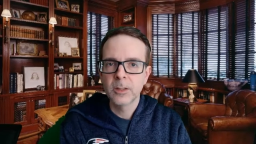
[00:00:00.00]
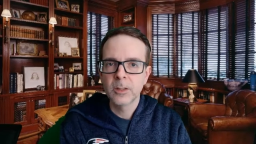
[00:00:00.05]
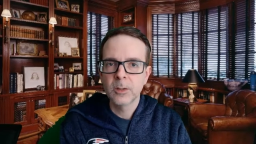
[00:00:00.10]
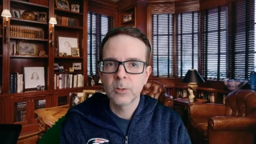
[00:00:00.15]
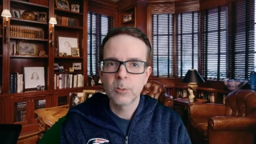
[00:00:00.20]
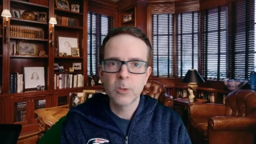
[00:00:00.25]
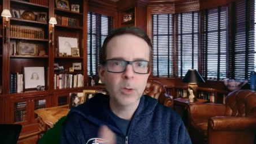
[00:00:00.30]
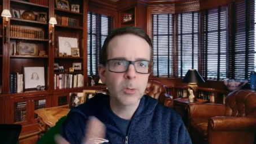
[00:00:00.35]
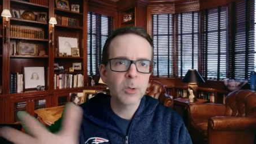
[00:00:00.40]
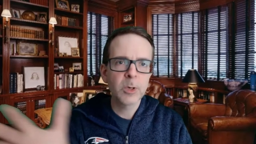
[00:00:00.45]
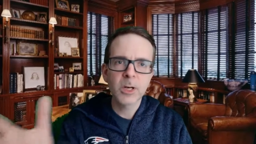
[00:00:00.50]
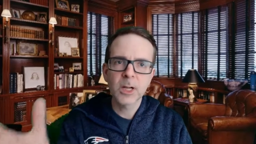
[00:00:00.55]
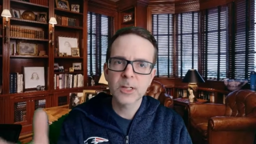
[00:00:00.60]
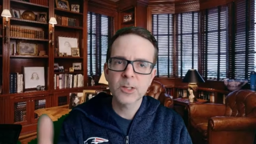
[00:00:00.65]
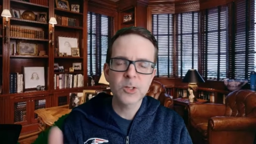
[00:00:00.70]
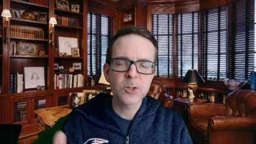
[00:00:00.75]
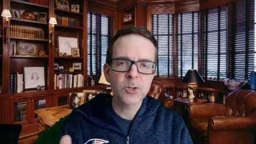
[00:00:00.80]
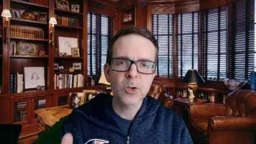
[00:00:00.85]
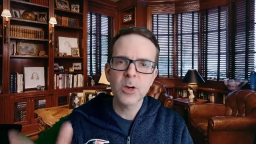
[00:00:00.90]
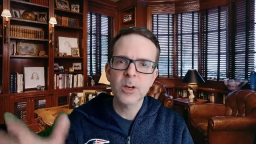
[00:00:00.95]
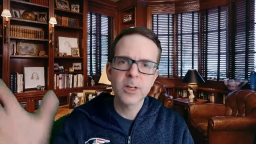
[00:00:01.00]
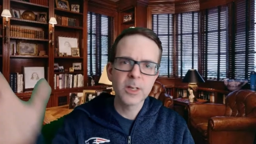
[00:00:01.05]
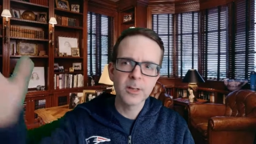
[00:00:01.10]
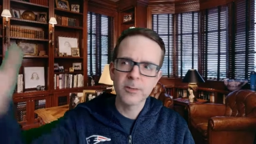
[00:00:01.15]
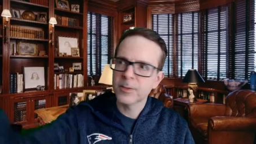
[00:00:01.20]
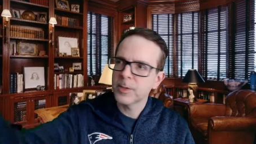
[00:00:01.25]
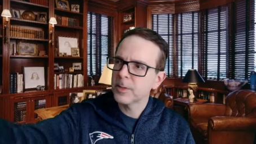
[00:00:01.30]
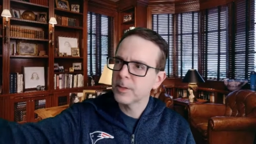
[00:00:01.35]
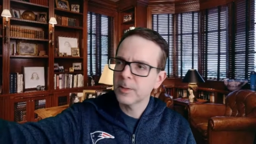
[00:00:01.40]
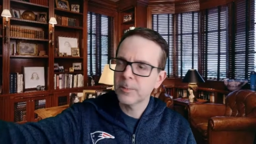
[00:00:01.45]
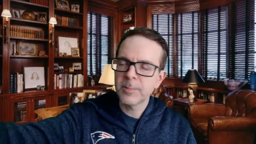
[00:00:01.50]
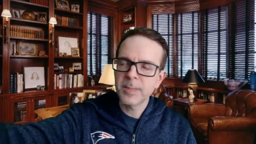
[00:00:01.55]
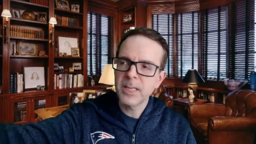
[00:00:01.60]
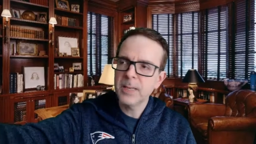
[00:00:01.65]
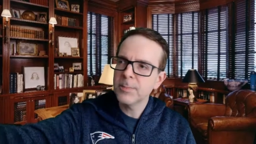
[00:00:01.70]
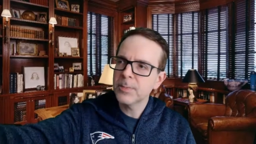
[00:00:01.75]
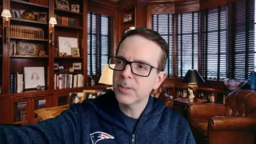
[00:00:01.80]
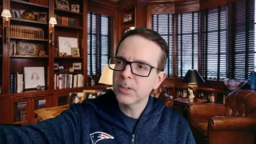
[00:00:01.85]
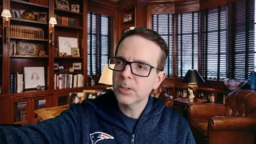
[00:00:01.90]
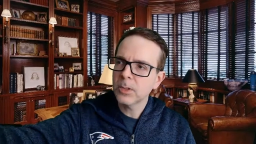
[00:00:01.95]
we're, we're not strong enough, that the
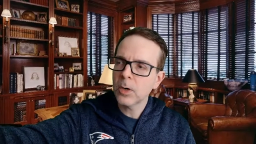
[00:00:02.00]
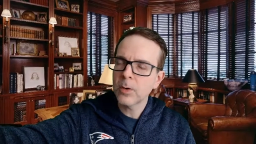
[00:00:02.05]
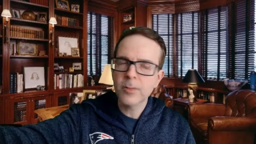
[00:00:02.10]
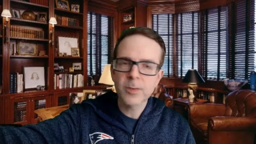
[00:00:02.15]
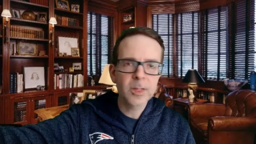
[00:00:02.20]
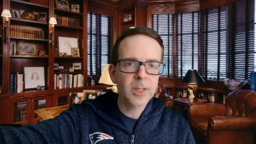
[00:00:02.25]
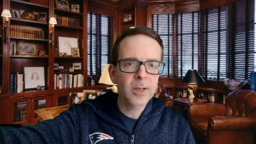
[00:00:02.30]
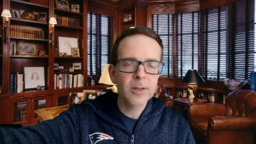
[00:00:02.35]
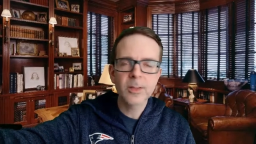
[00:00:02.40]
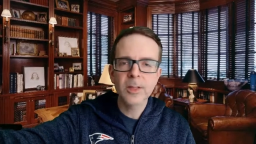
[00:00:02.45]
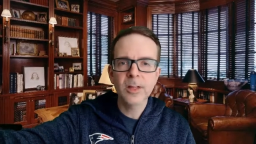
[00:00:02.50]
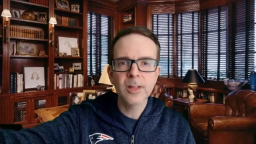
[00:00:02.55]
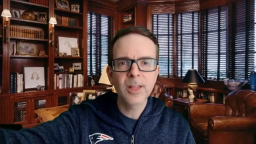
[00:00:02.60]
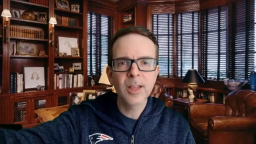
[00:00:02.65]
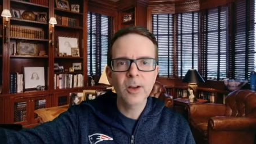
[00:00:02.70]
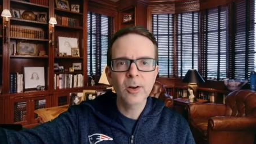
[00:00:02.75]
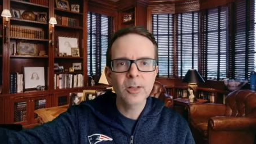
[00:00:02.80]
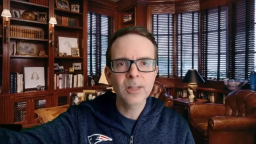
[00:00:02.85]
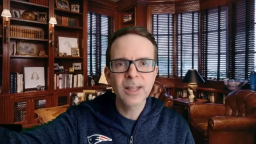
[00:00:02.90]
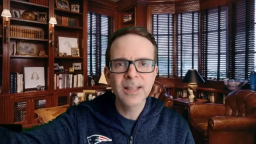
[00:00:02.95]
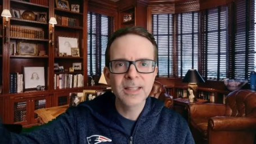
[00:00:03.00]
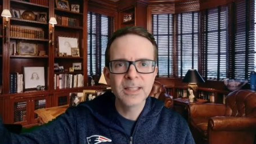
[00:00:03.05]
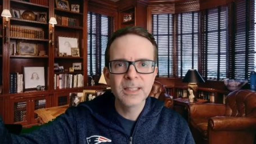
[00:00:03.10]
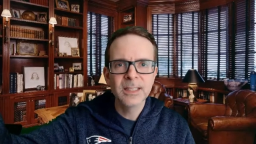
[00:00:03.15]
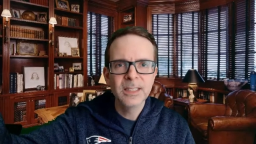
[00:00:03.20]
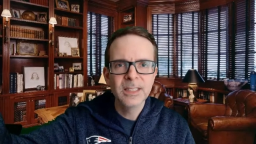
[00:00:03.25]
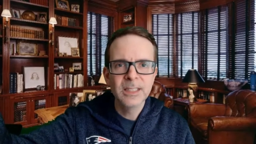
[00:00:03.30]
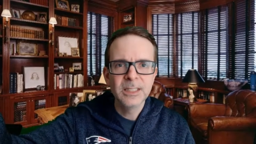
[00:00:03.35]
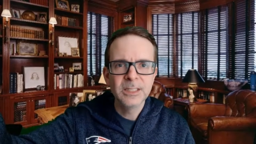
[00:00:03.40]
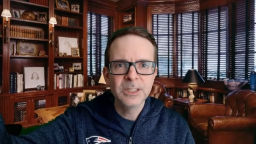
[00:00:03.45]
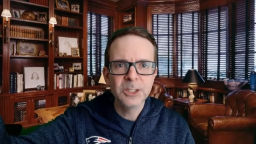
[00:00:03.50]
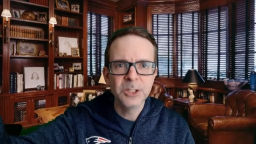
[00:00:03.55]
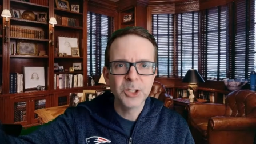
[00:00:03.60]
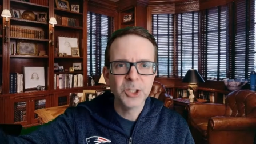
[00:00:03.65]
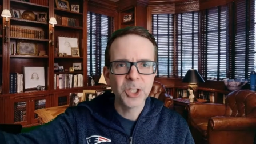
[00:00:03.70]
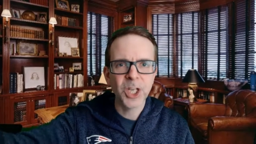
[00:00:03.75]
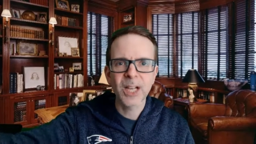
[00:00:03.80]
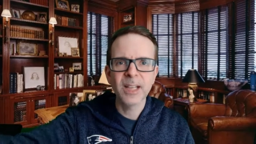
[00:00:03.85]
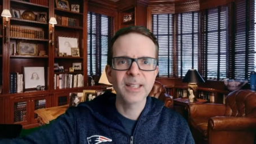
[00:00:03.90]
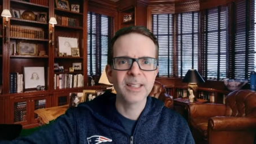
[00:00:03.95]
people over there, they are like
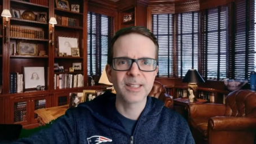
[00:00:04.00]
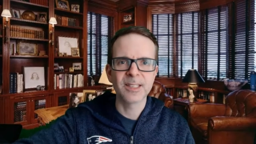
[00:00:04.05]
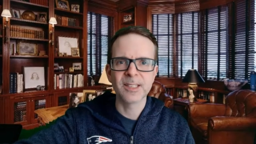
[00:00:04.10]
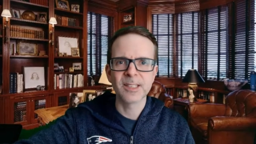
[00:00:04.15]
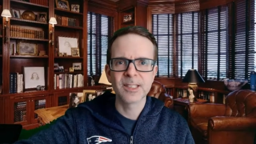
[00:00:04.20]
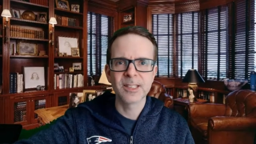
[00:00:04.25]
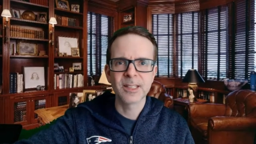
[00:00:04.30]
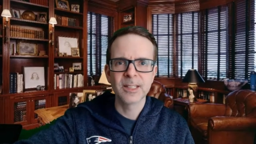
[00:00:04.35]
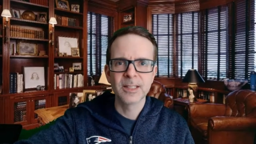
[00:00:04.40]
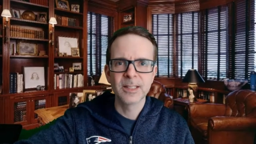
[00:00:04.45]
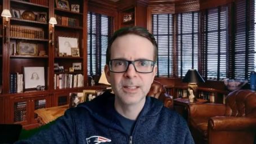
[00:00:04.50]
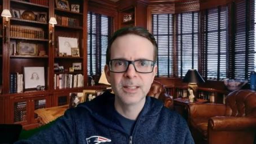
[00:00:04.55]
giants.